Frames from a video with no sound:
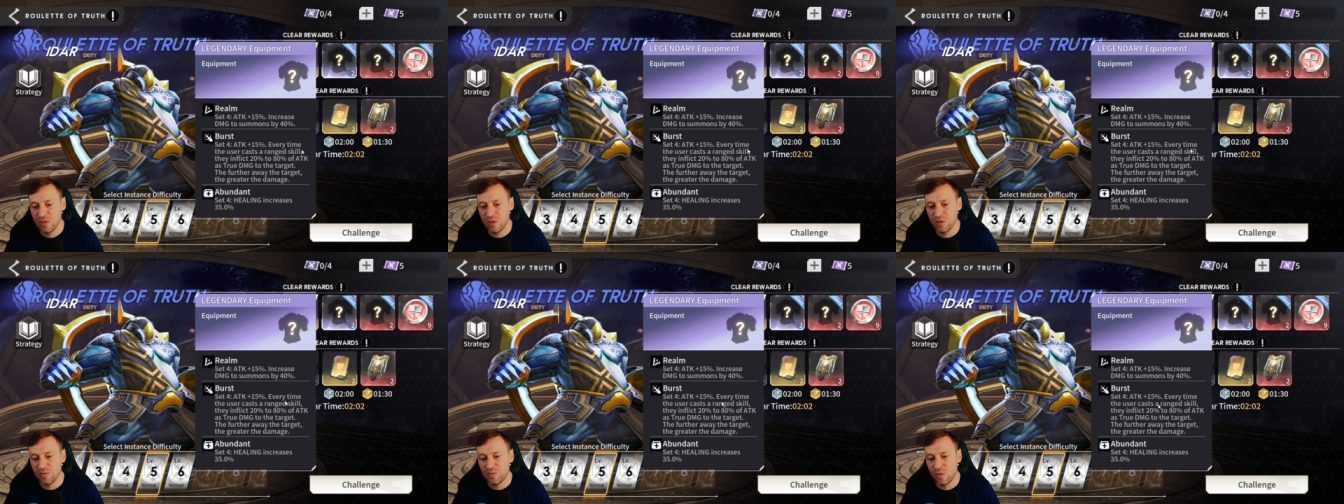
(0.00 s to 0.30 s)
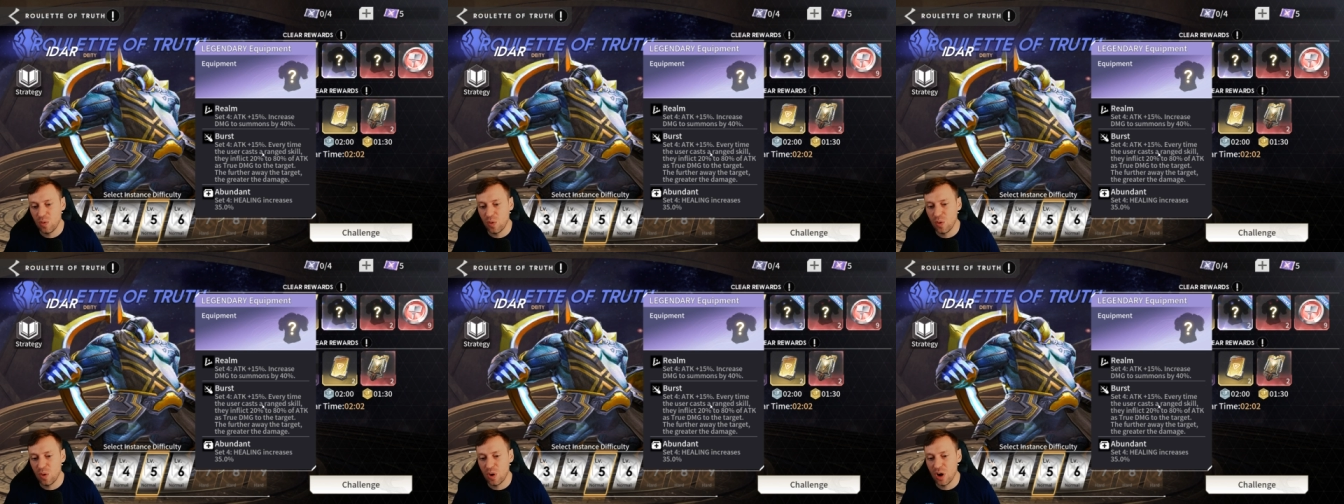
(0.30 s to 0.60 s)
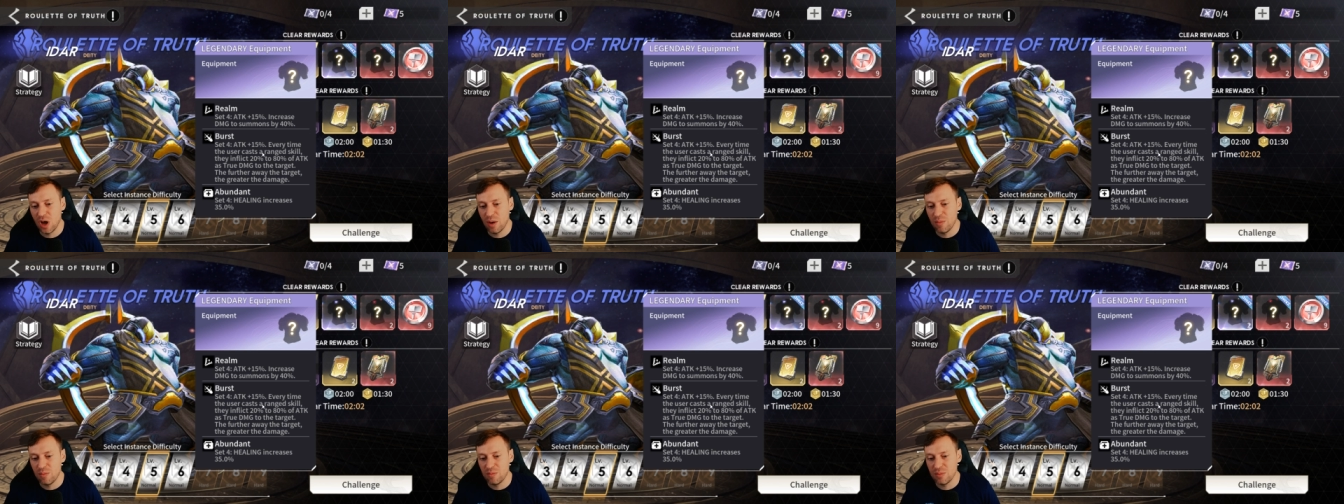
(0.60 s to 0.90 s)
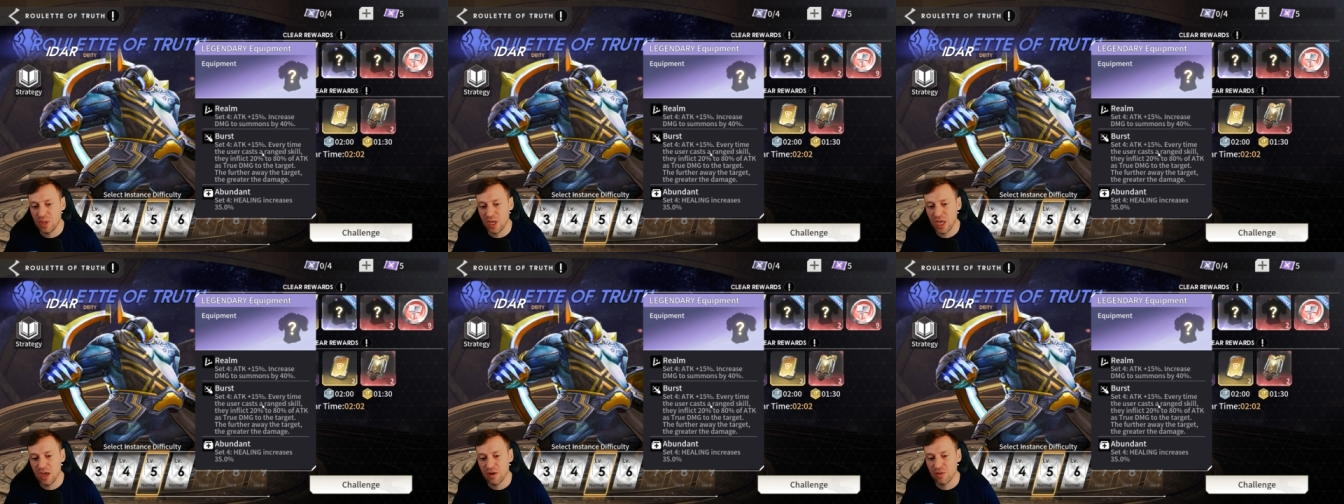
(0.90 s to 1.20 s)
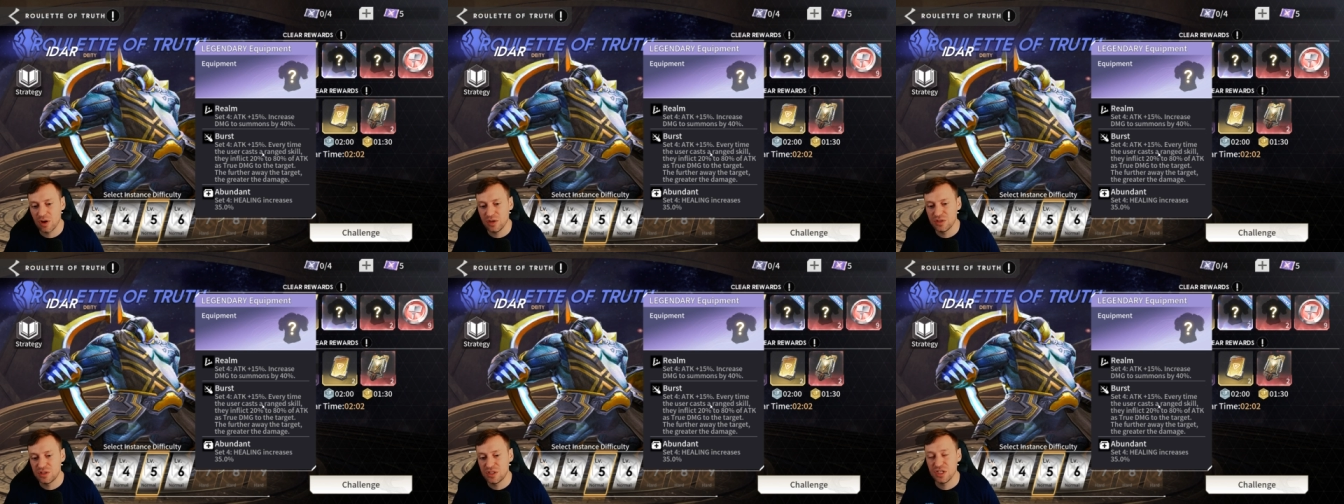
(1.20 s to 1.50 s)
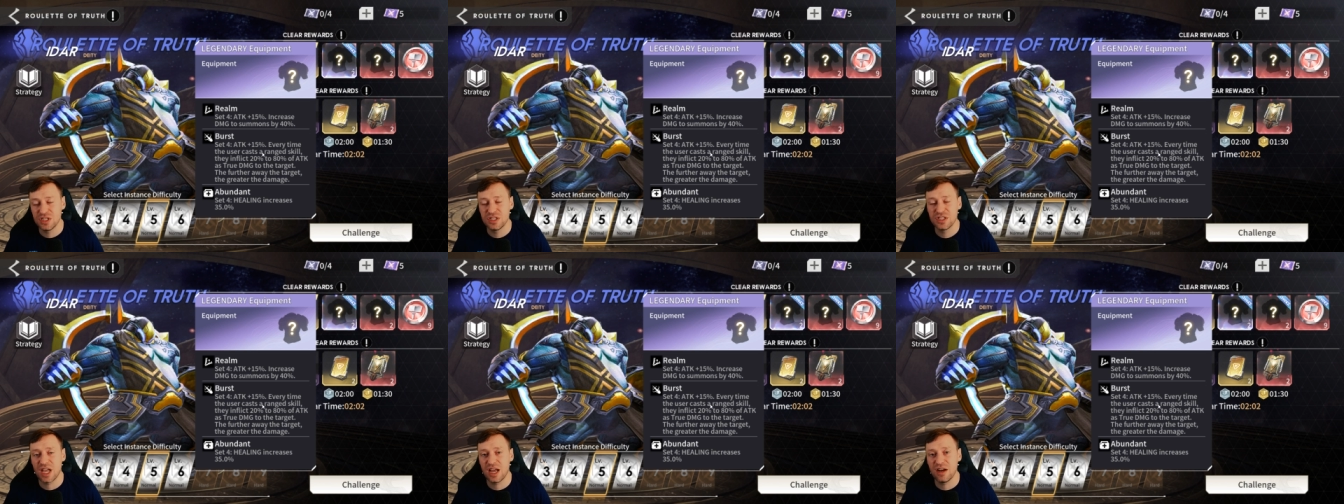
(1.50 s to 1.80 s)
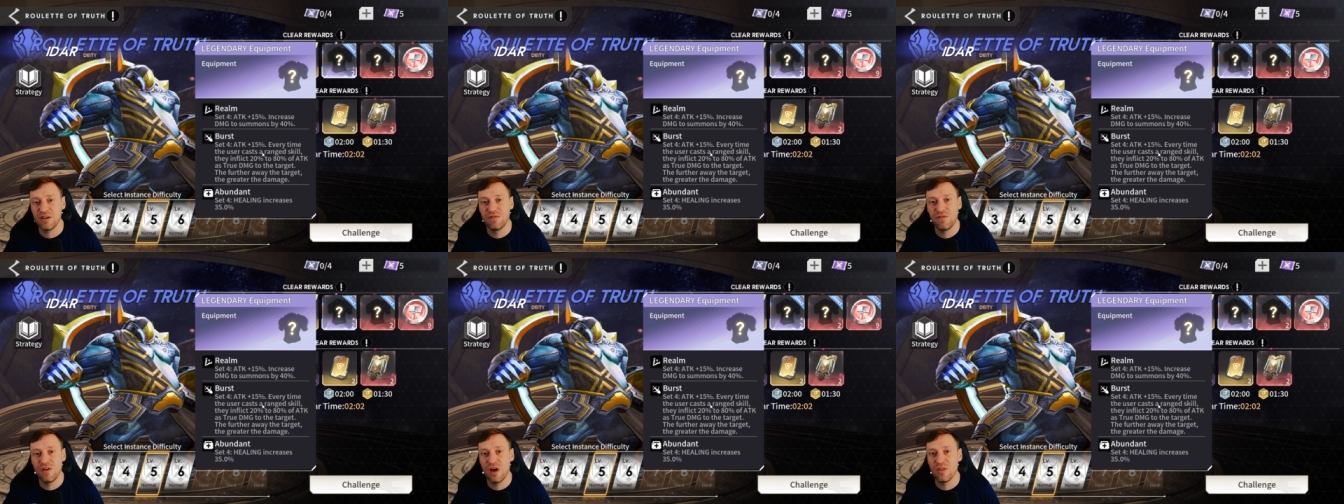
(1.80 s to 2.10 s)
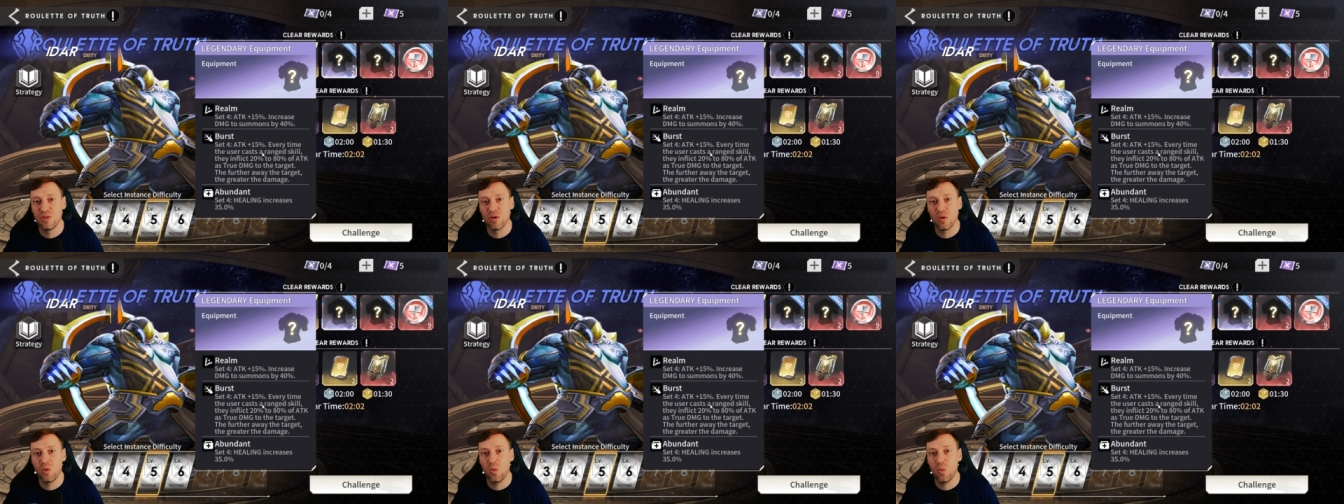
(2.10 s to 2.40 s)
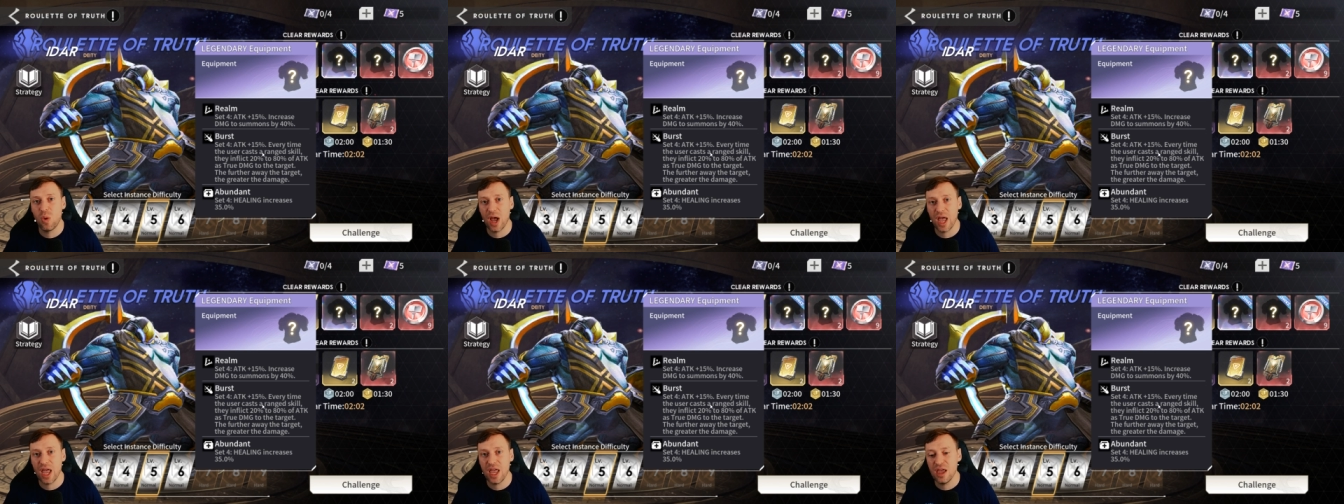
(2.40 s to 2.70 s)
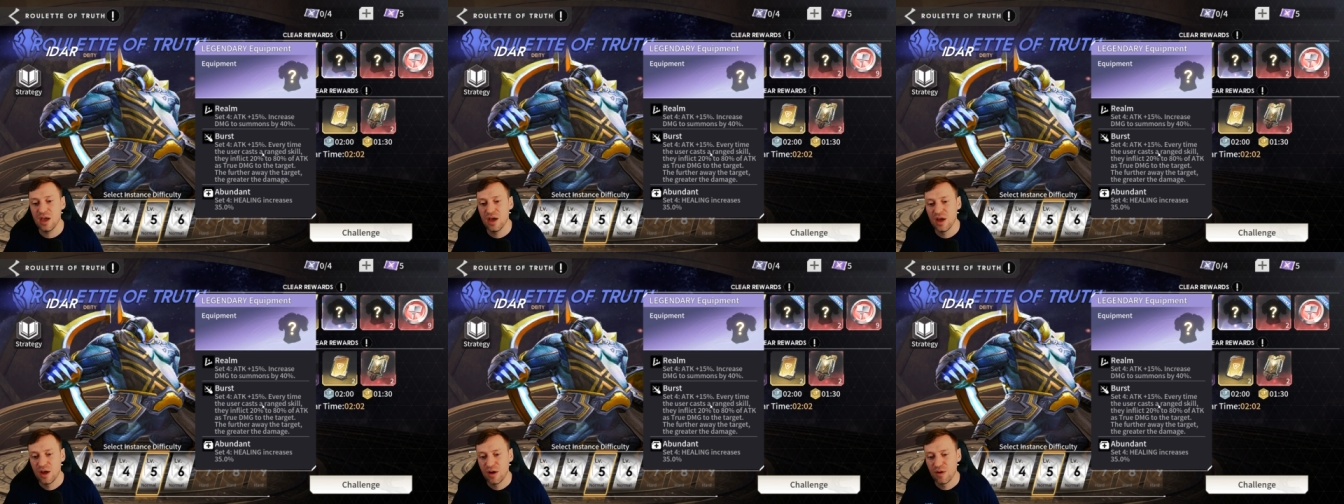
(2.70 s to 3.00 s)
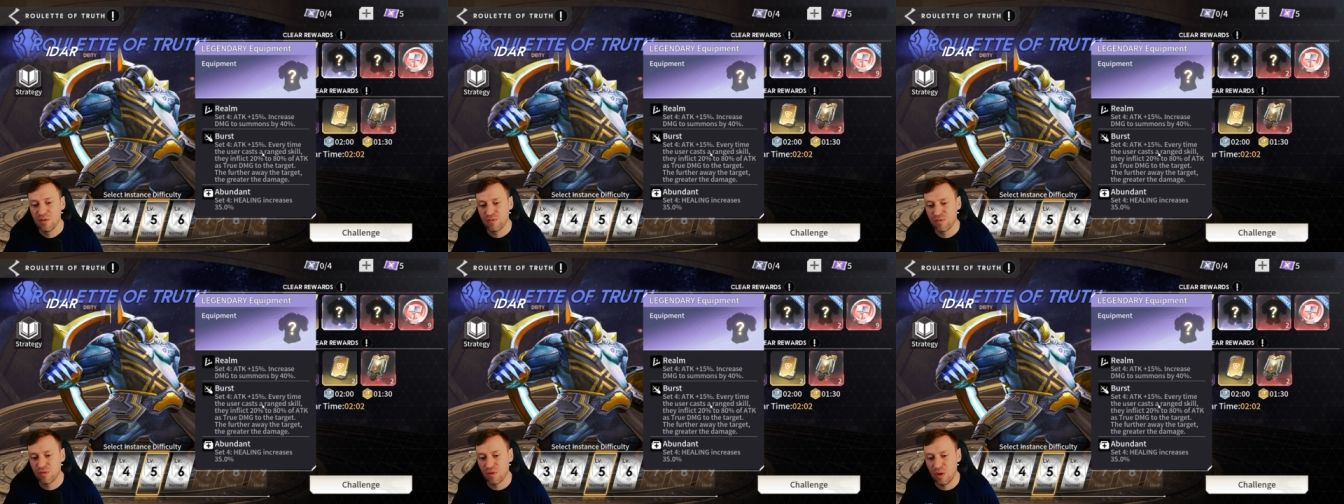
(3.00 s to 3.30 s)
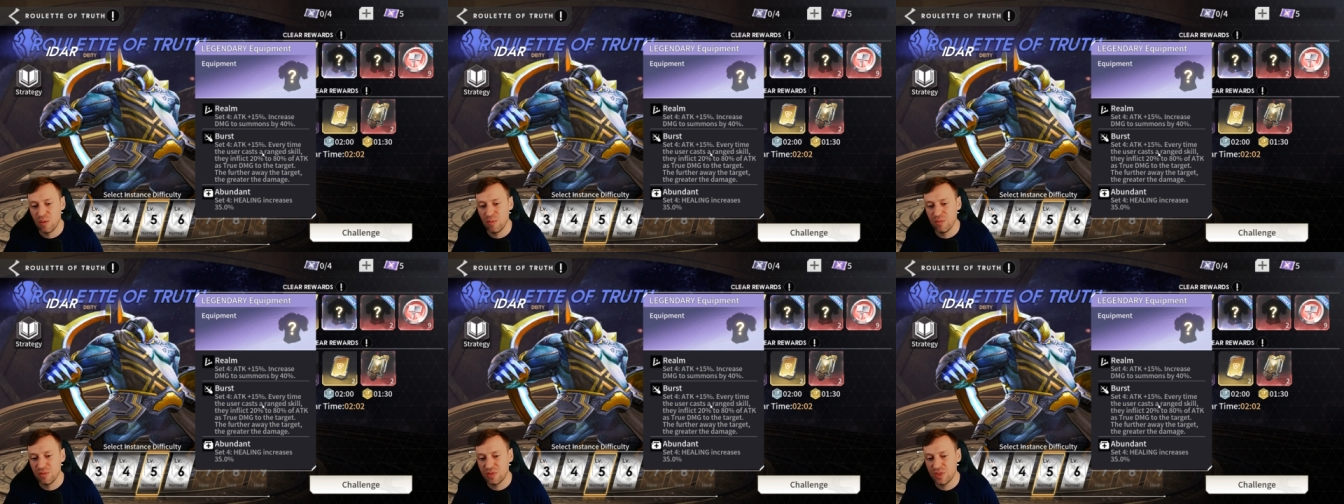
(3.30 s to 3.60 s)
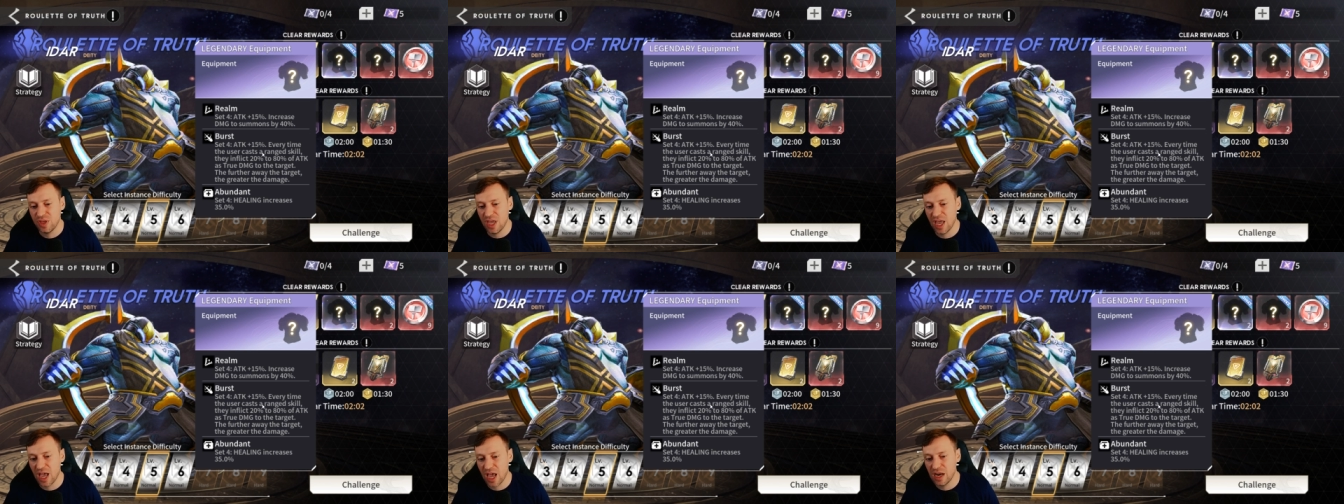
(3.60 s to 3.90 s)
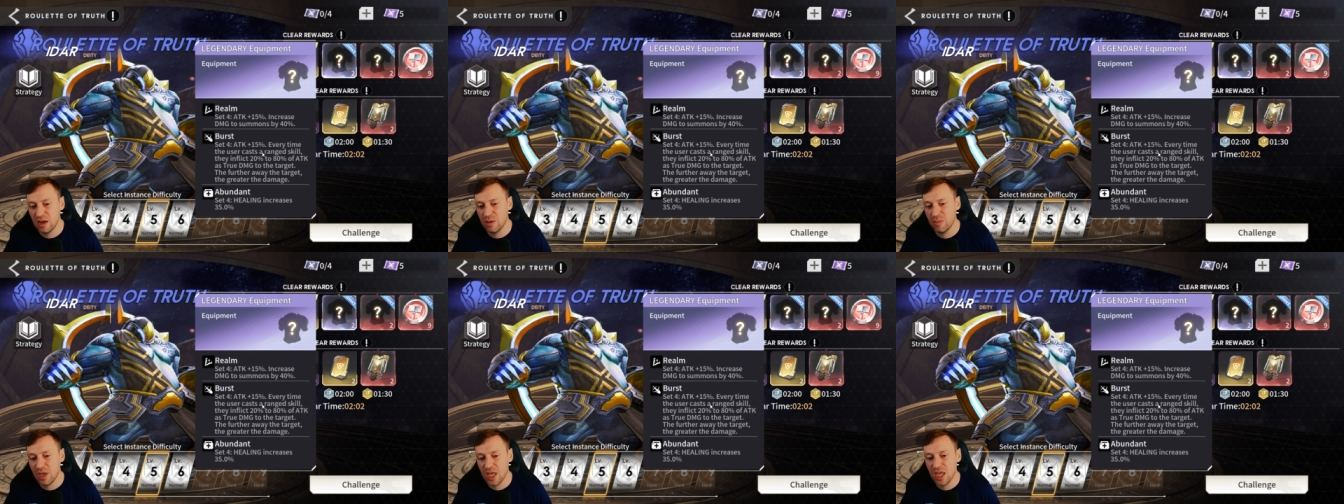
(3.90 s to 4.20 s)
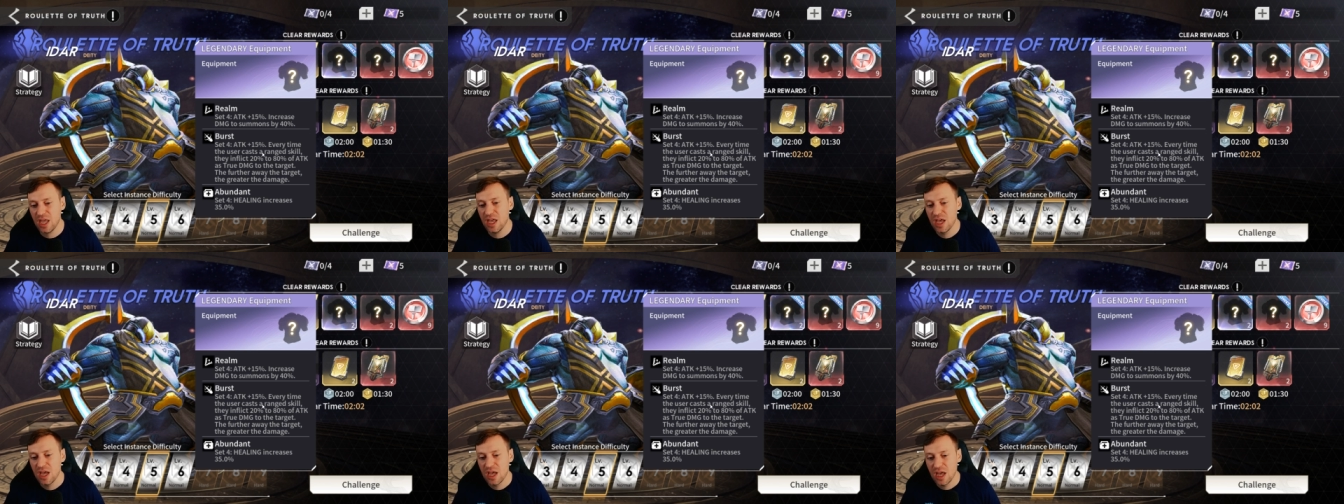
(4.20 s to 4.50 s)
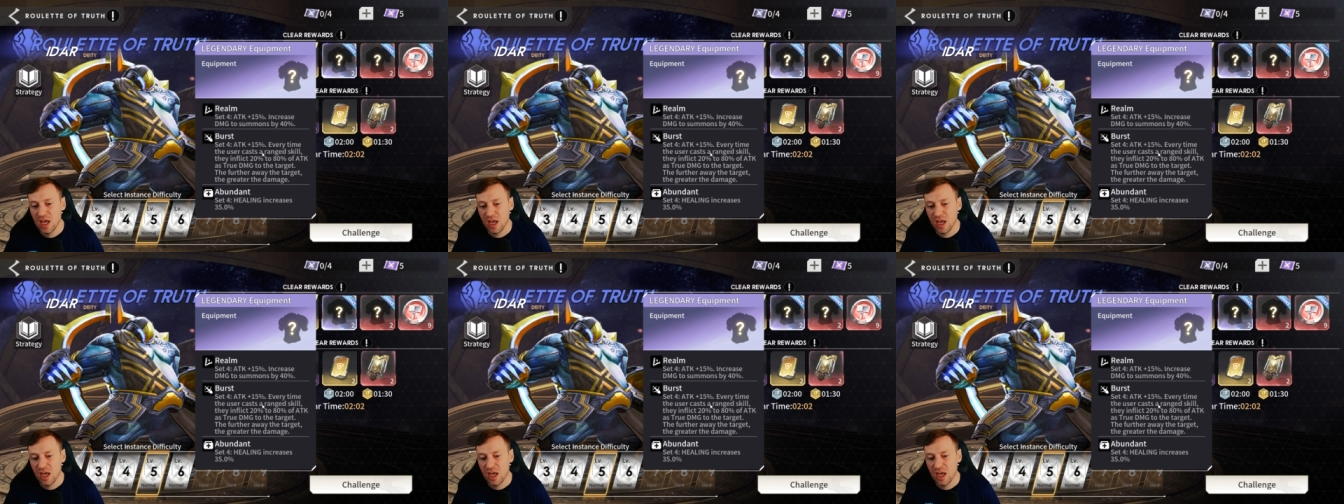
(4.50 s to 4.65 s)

that for um, heroes that stand further away from the enemy.